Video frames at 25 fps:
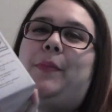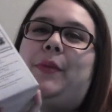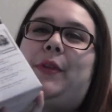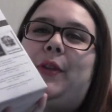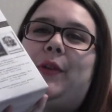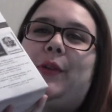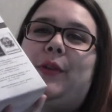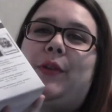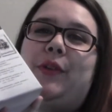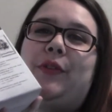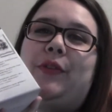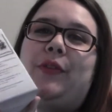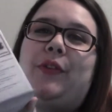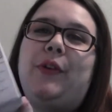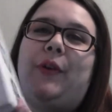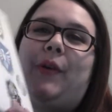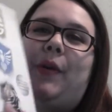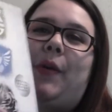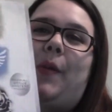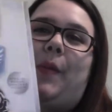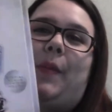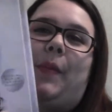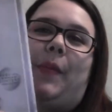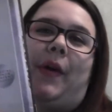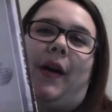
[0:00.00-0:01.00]

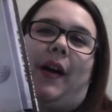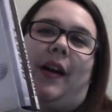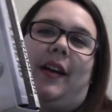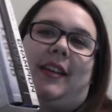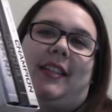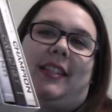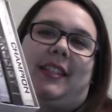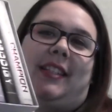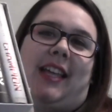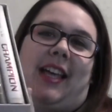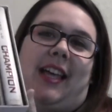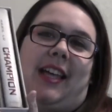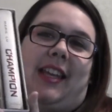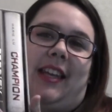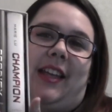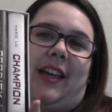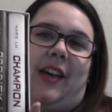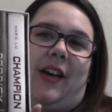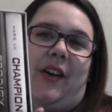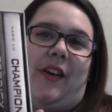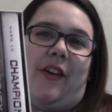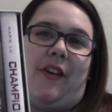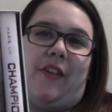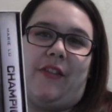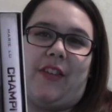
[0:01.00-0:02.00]
beautiful box set
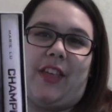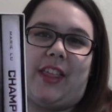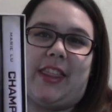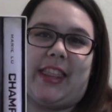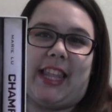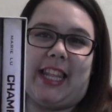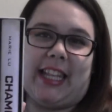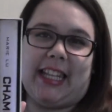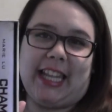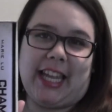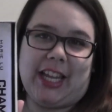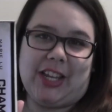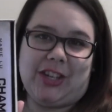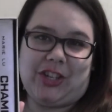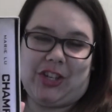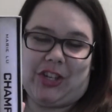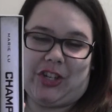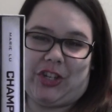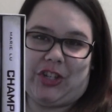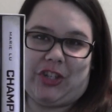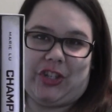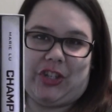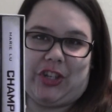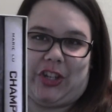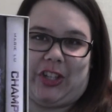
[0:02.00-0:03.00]
of the
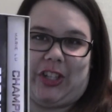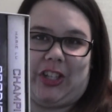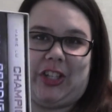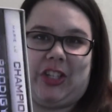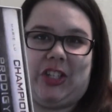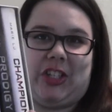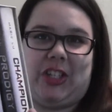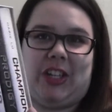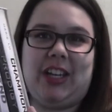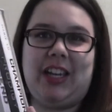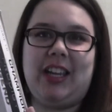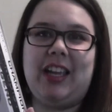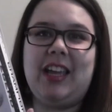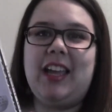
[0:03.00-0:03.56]
Legend trilogy.